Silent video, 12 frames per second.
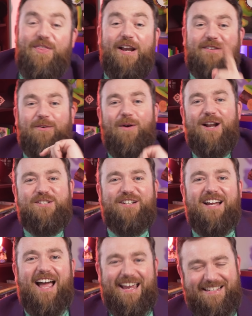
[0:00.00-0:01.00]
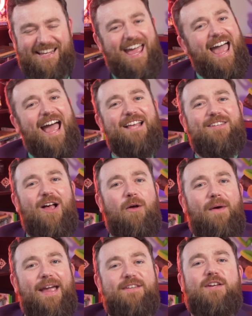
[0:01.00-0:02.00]
Thanks for watching, guys. As
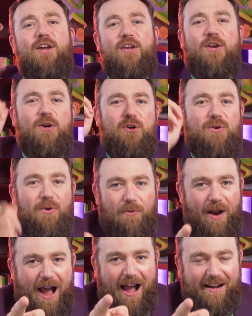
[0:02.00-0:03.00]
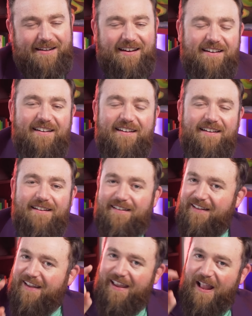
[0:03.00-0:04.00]
always, you rock.
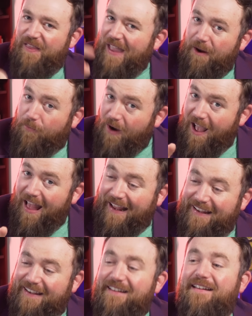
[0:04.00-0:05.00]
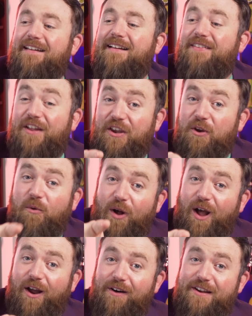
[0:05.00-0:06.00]
And that rock that you
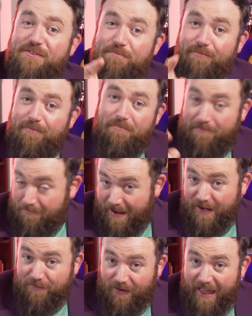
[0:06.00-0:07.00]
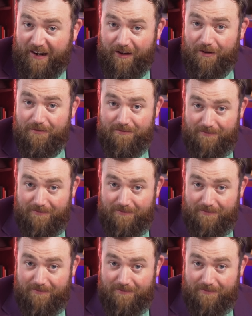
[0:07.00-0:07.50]
are is made of Lego,